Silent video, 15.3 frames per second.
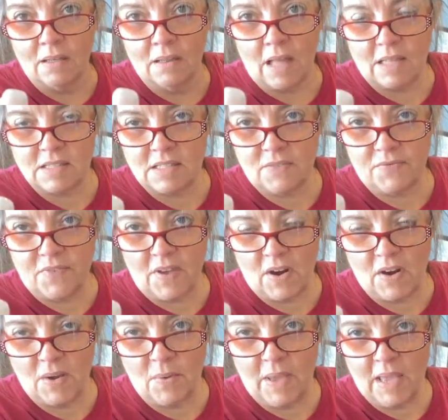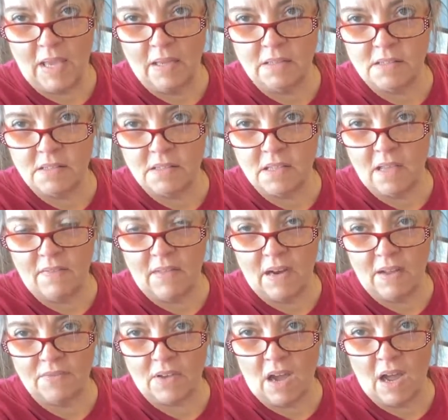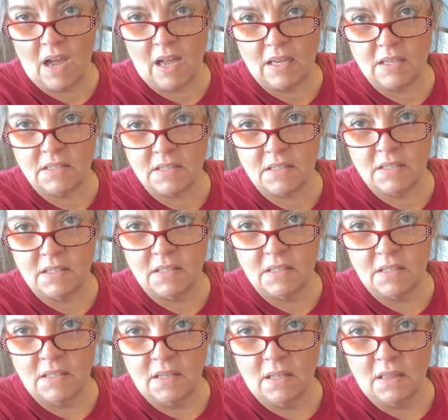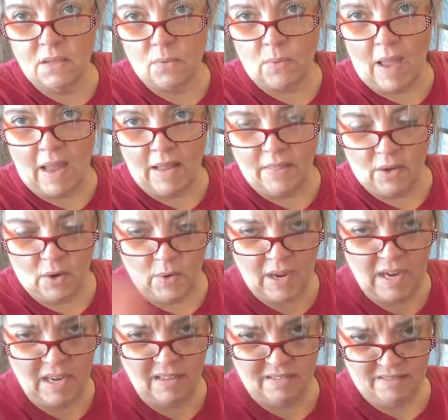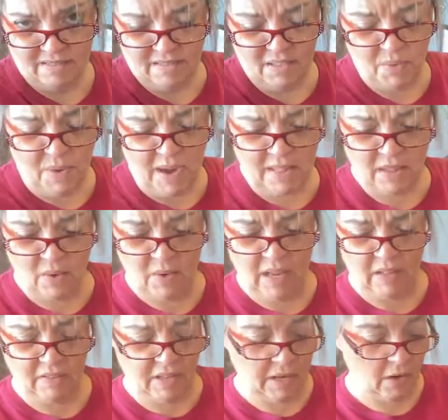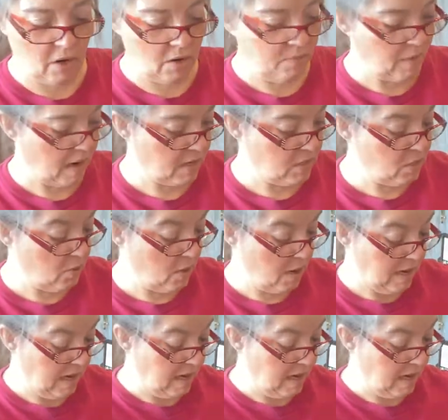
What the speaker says: the fairy wings. And then I've got the red and the green. The red and the green glitter. I can do it on any of